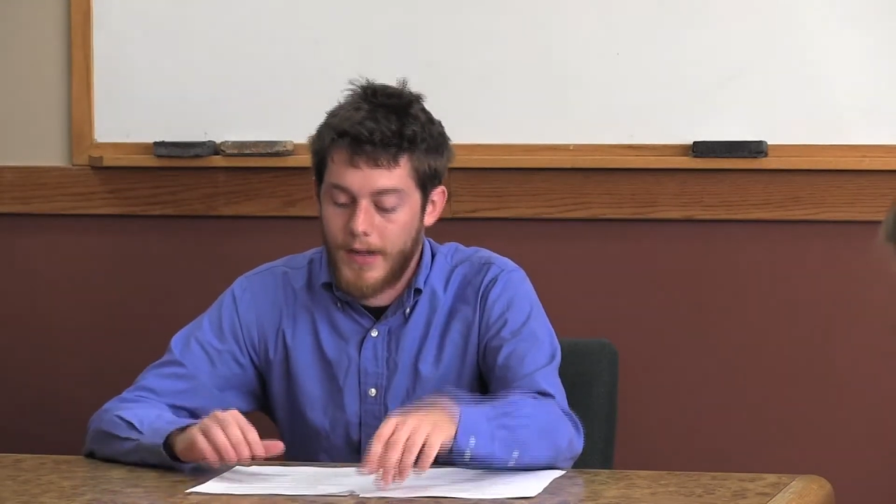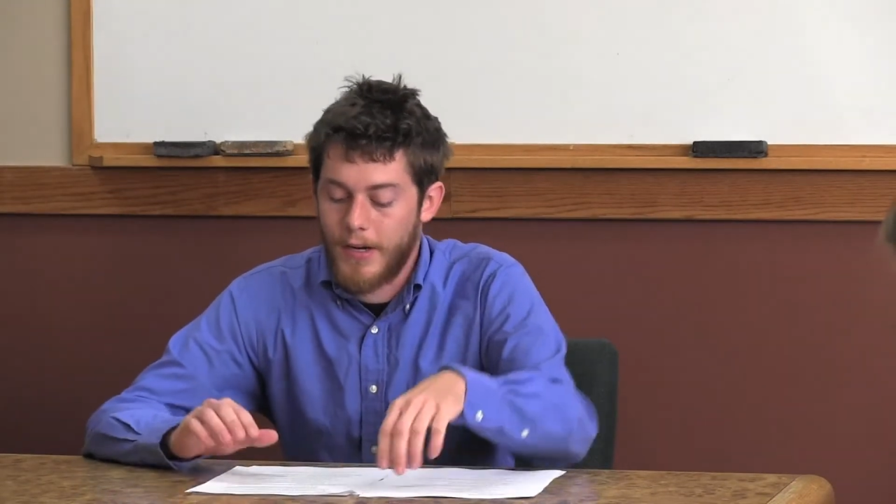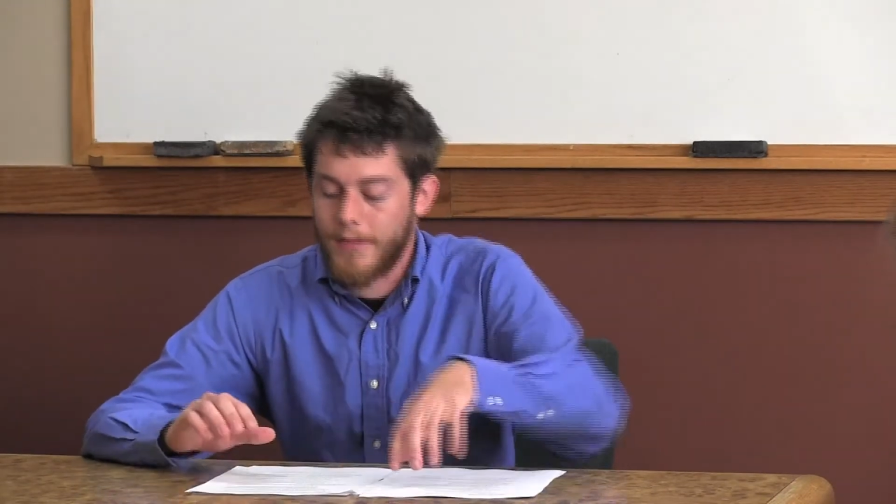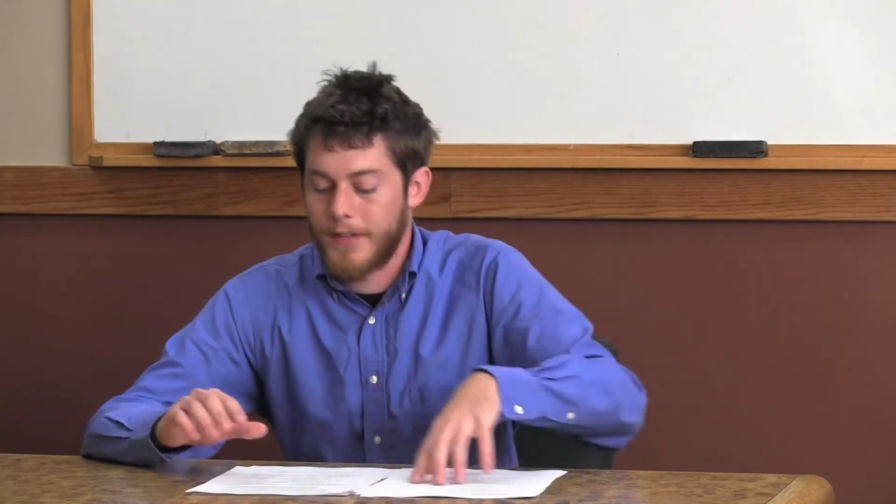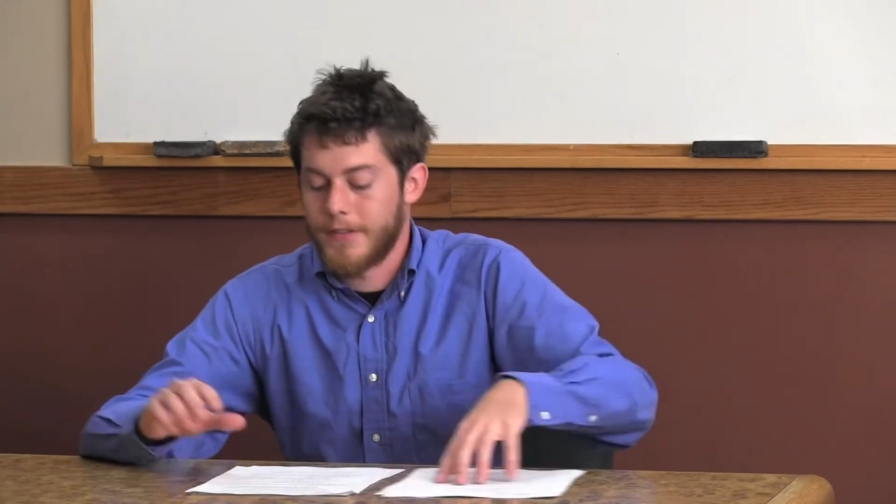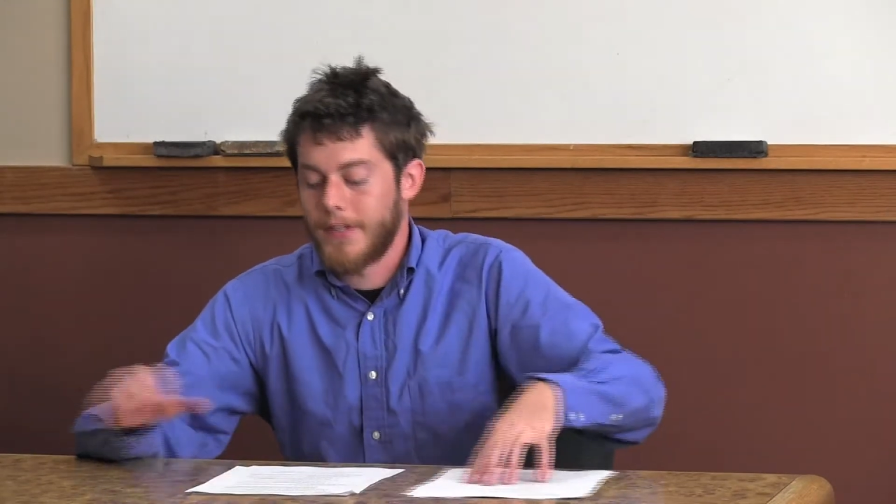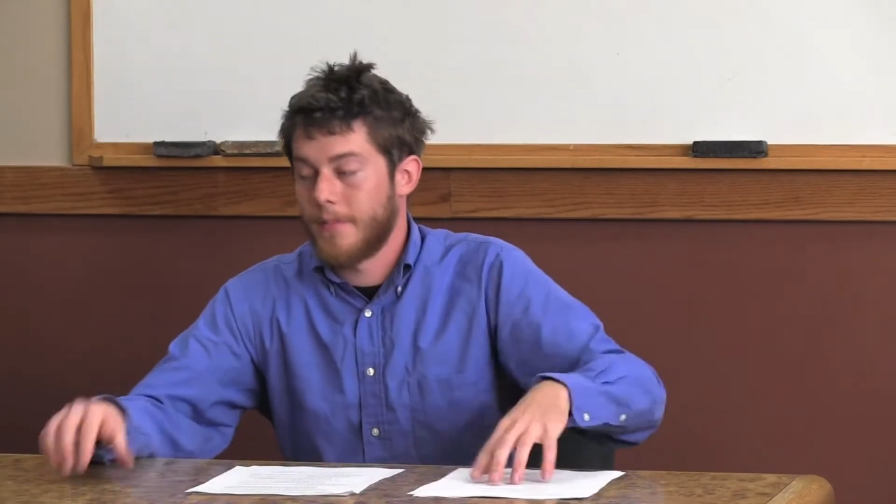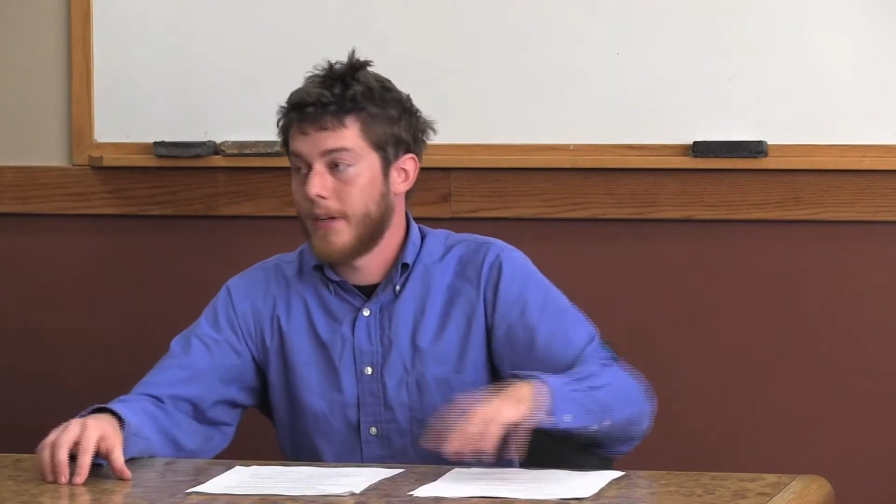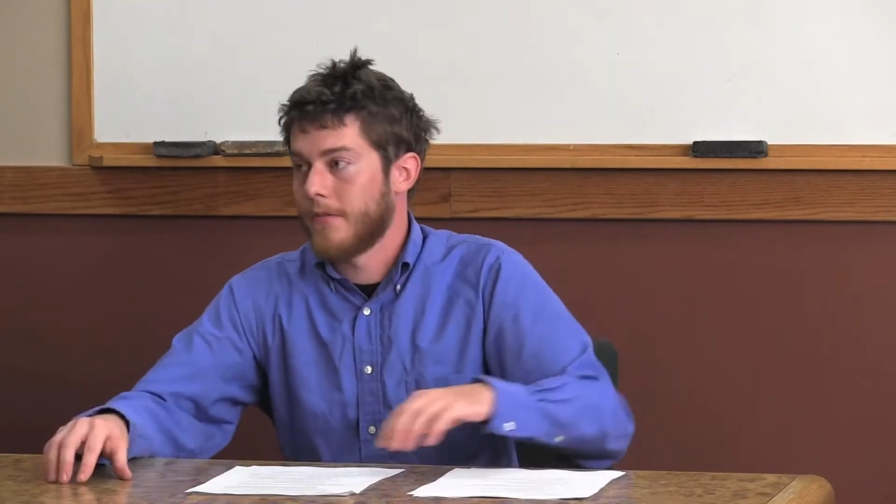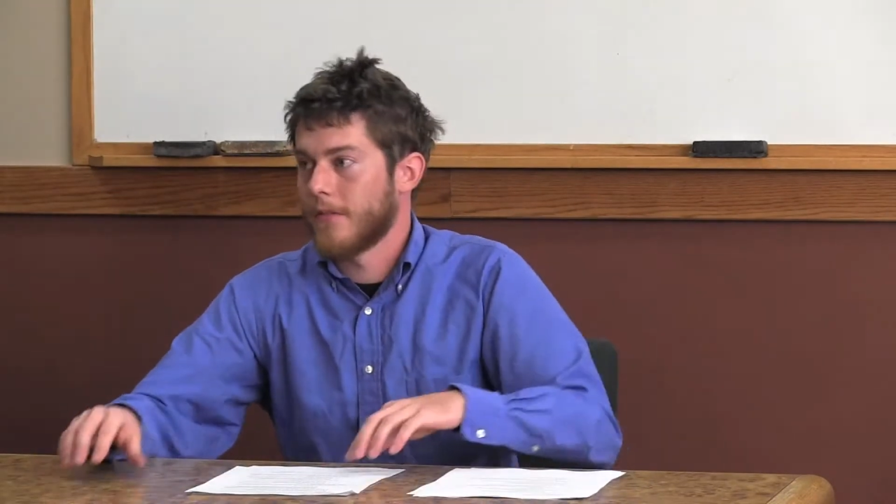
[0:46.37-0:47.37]
interviews into
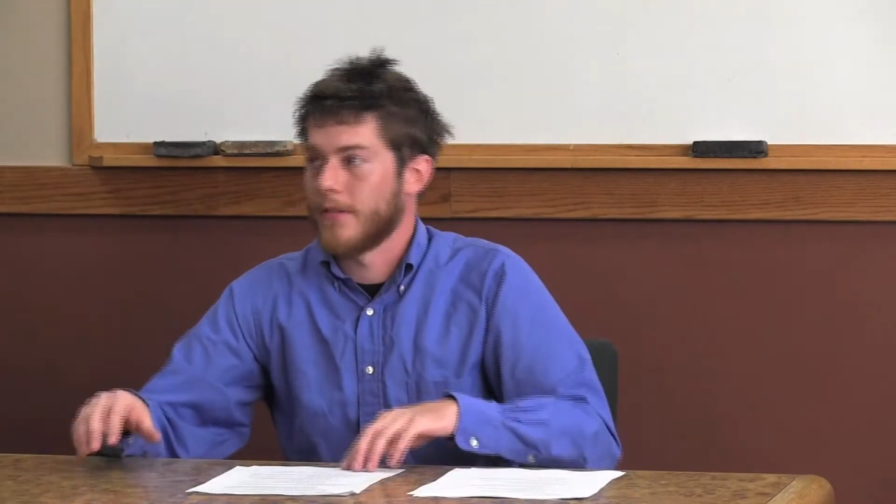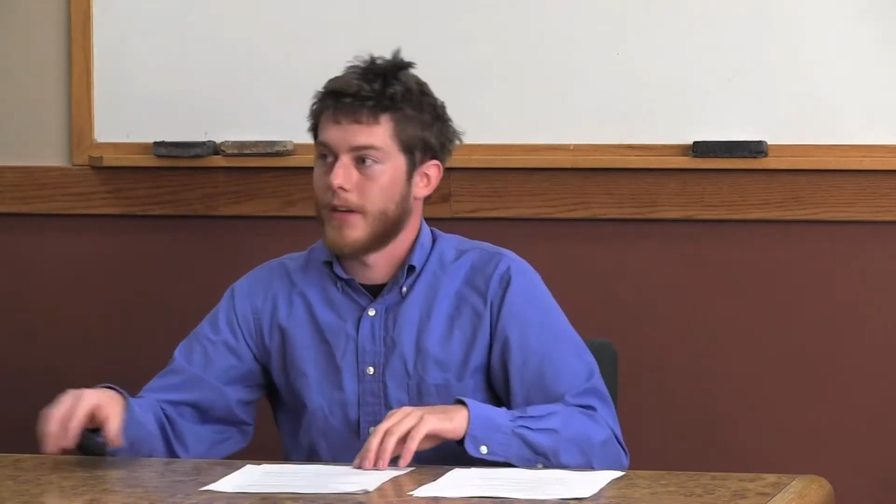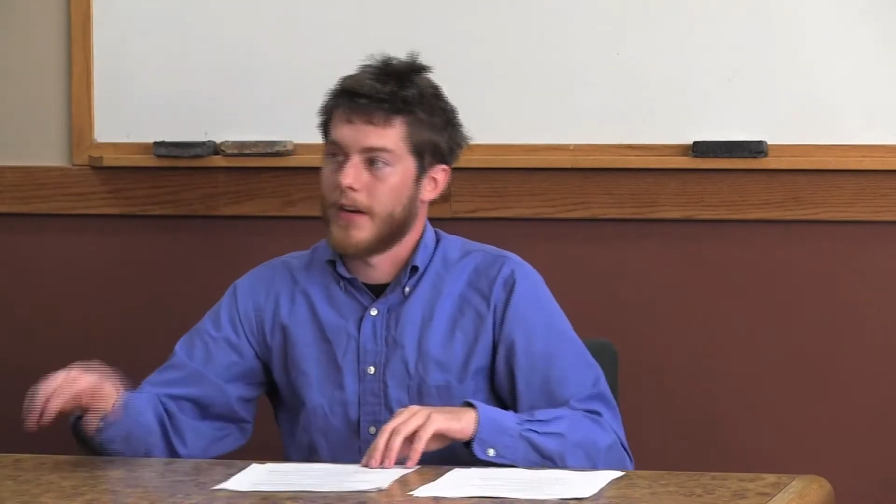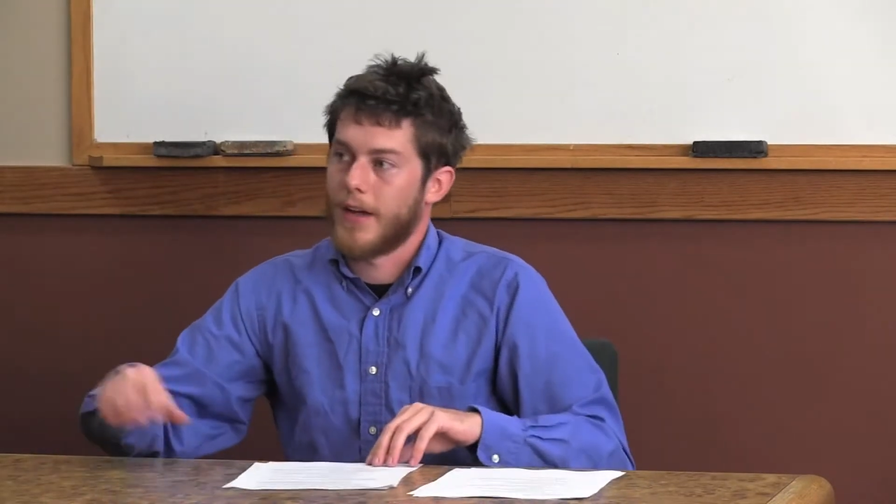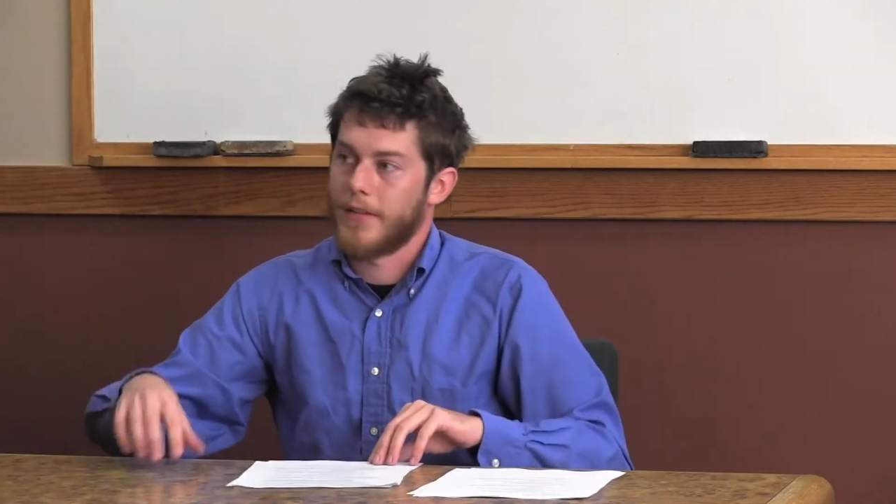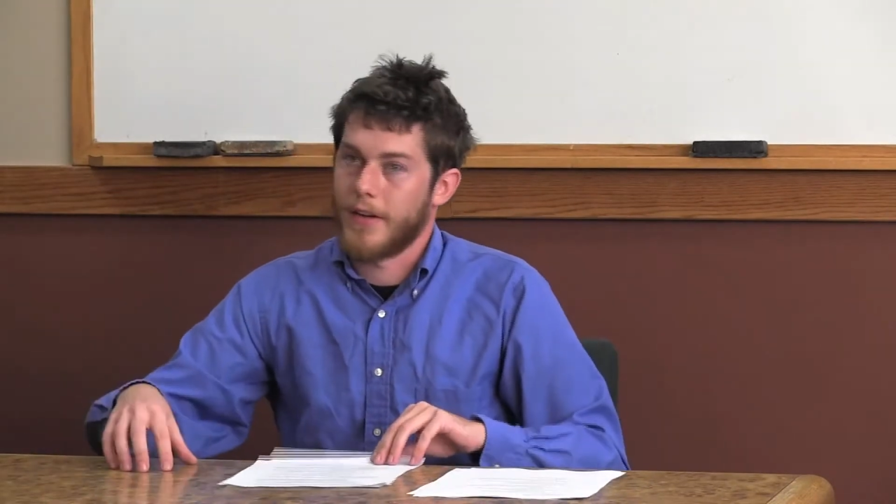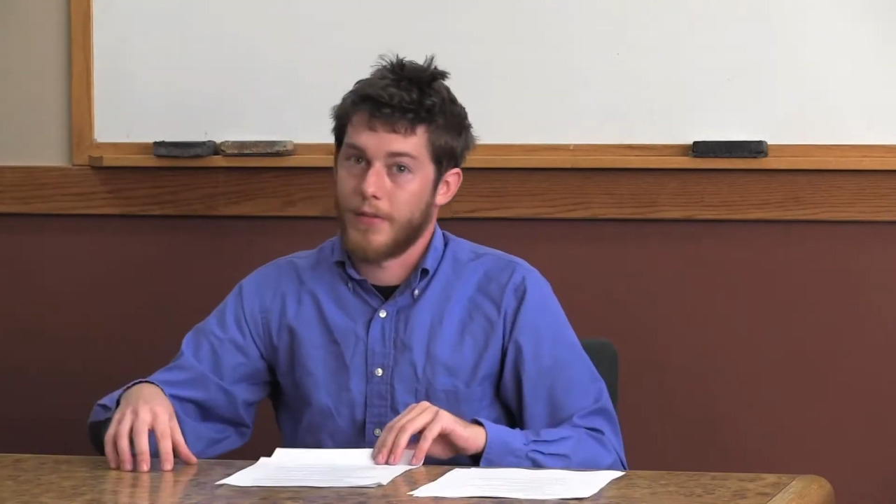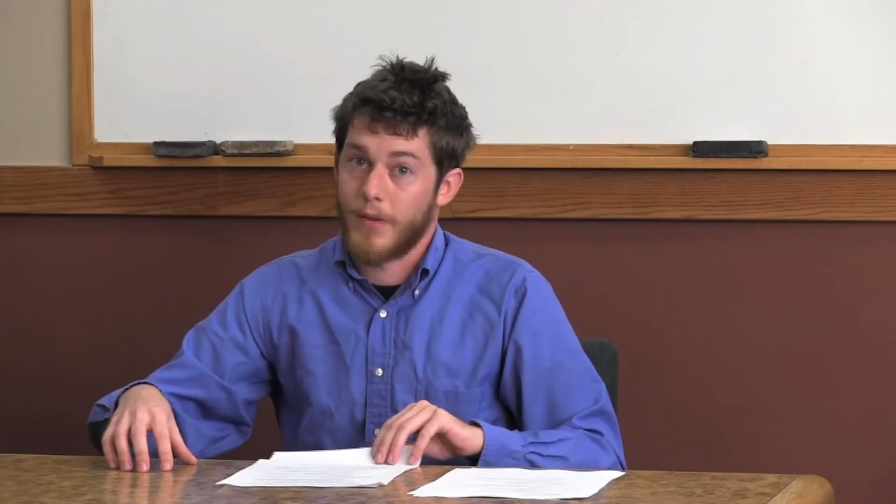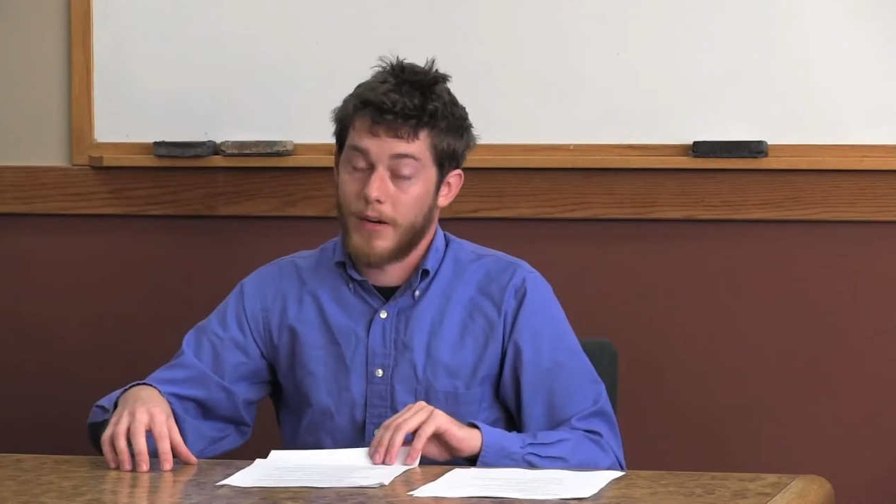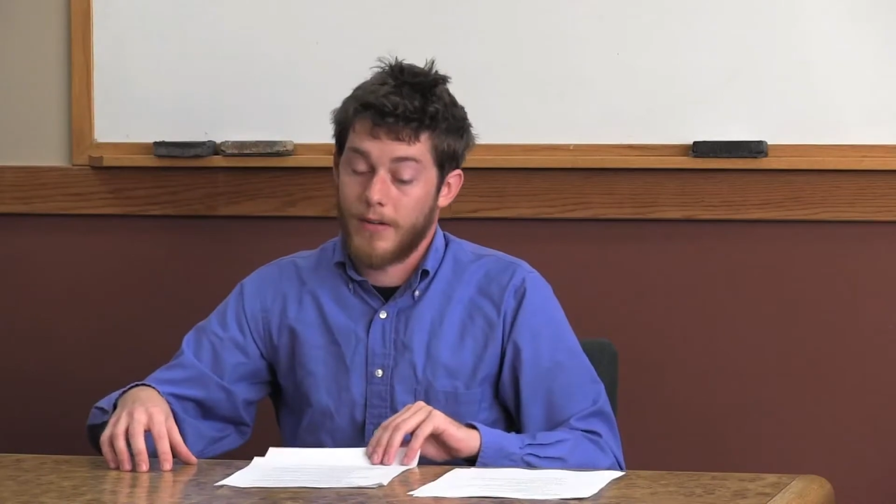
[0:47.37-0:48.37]
B-roll and not the other
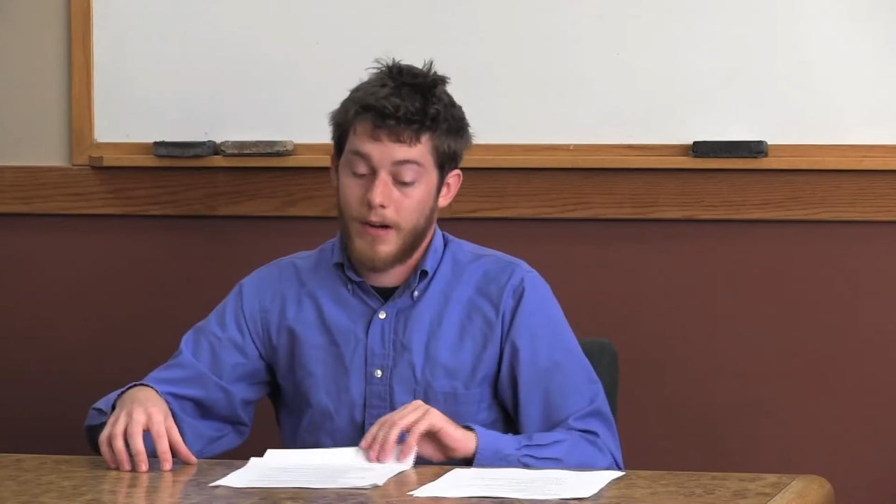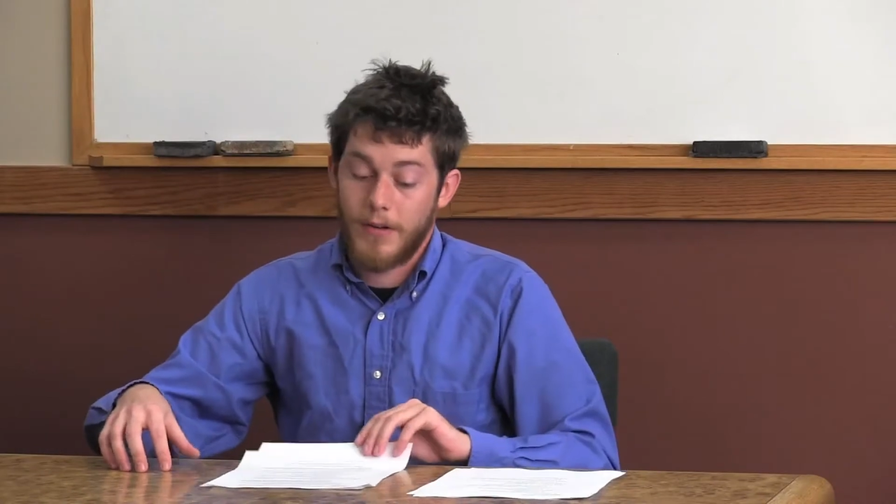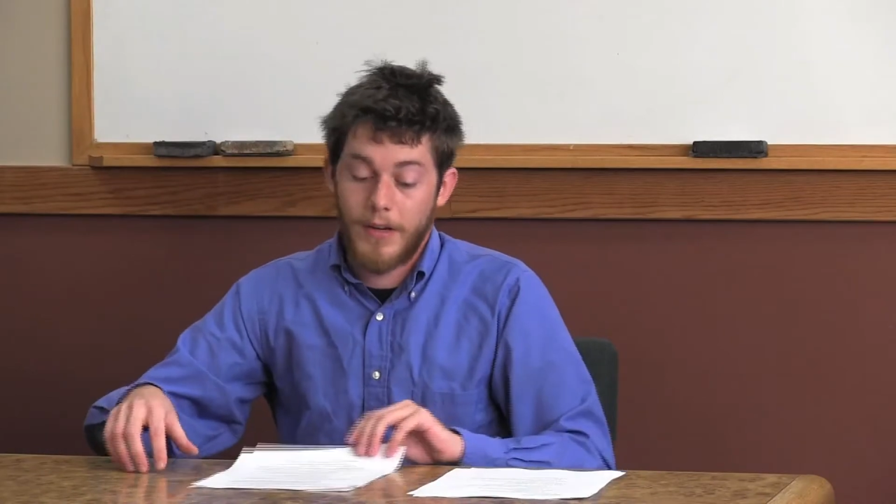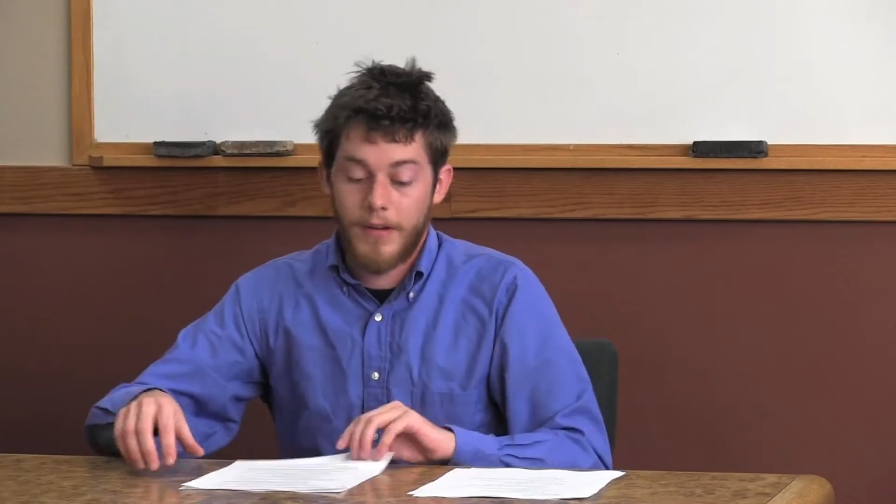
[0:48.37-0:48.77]
way around.